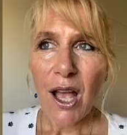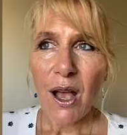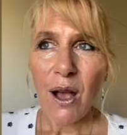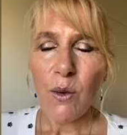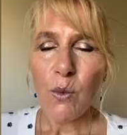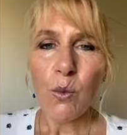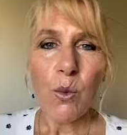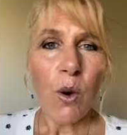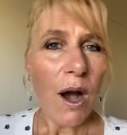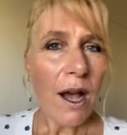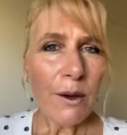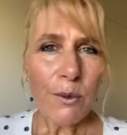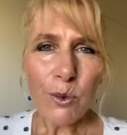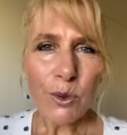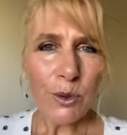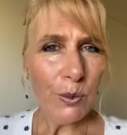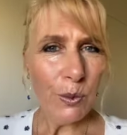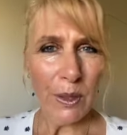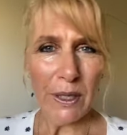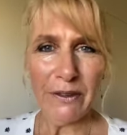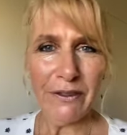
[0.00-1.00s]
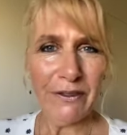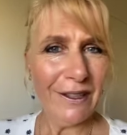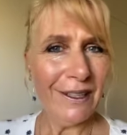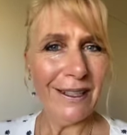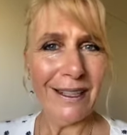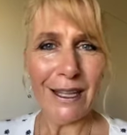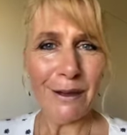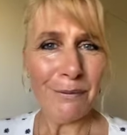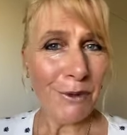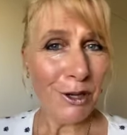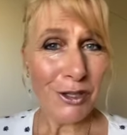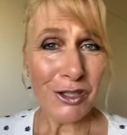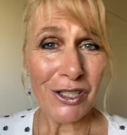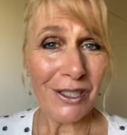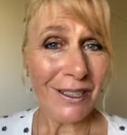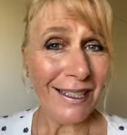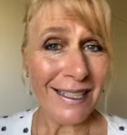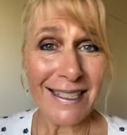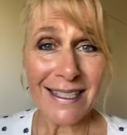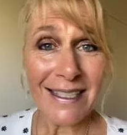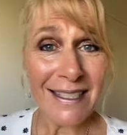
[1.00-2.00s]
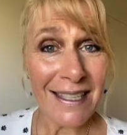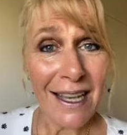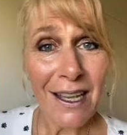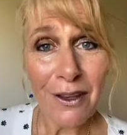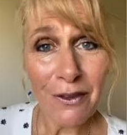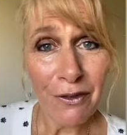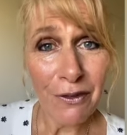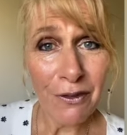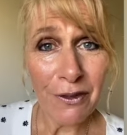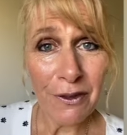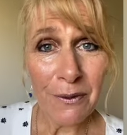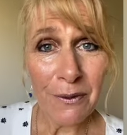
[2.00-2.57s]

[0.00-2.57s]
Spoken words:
Why would we feel emotionally safe?